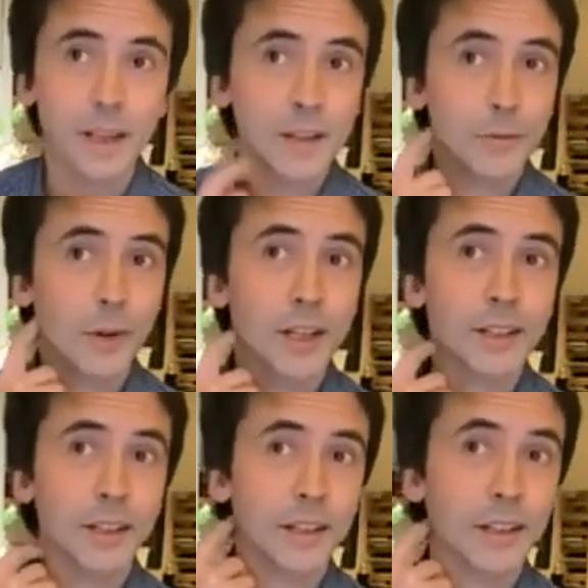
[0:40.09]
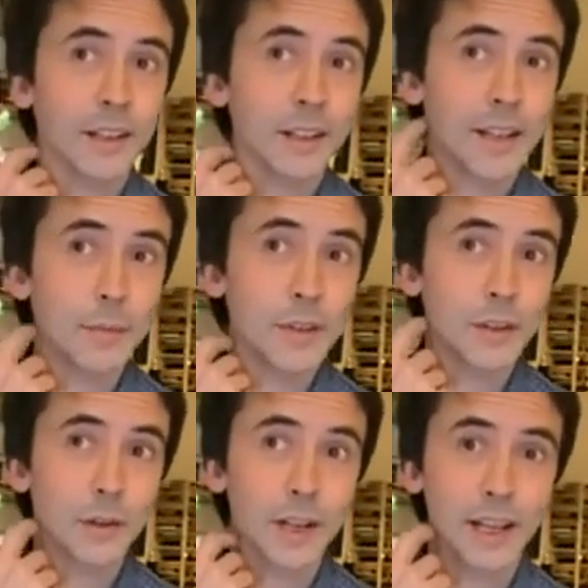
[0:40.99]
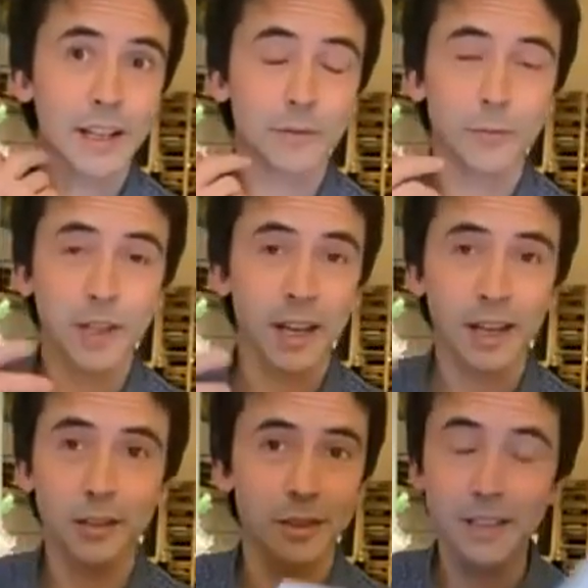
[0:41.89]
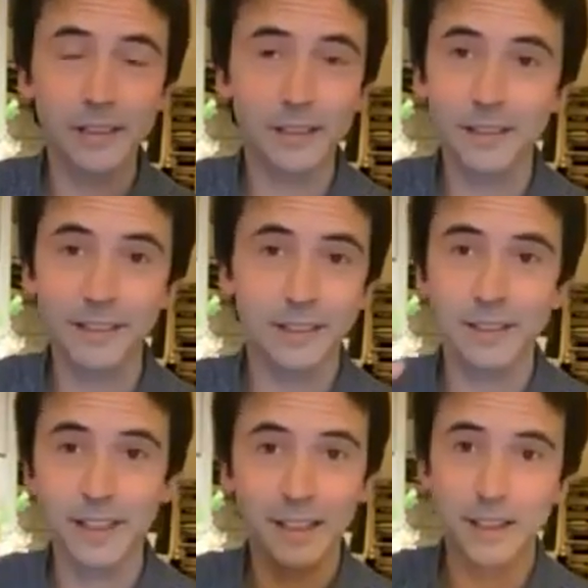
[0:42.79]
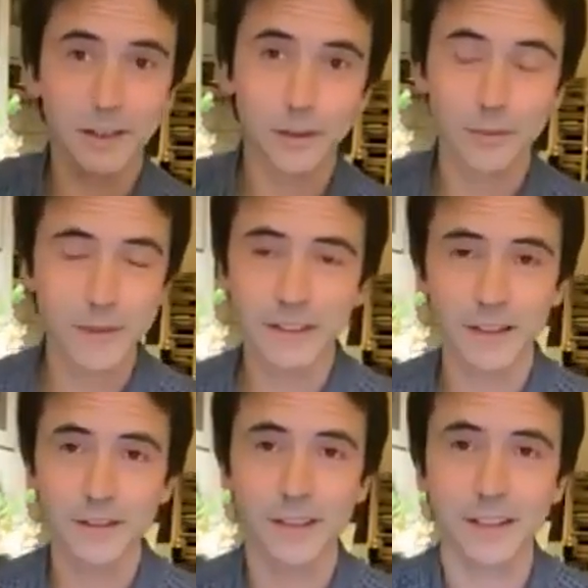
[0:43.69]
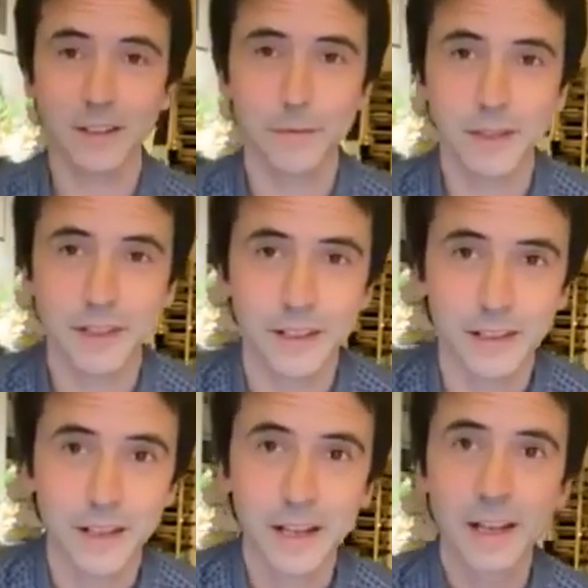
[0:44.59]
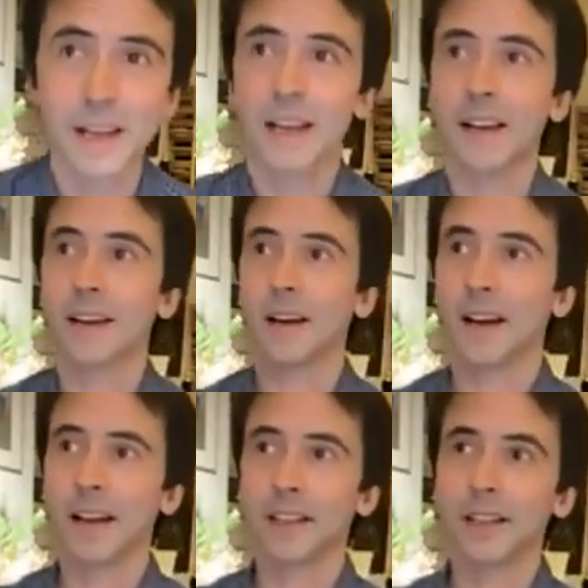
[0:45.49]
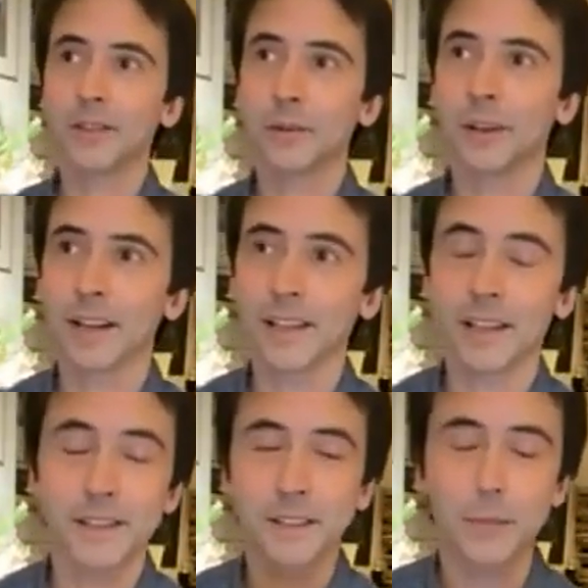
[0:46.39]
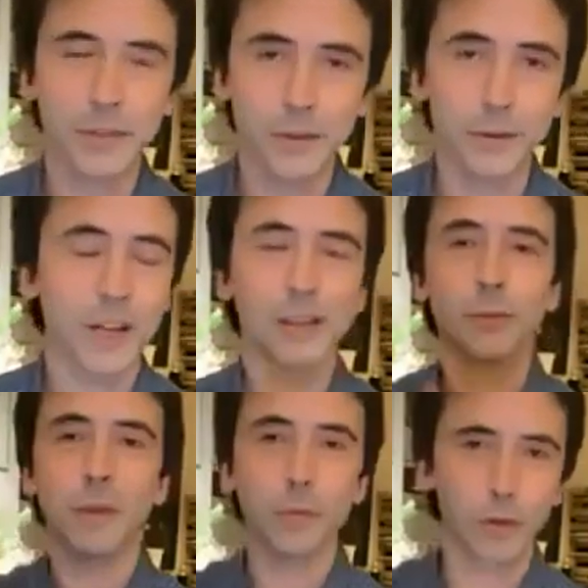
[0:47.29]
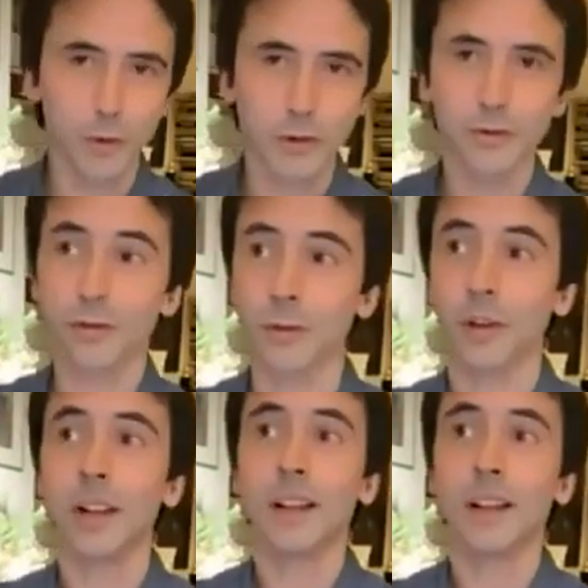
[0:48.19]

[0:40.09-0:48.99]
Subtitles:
in one episode, and we had a little technical misunderstanding with Adagio, and then this episode had to be postponed. So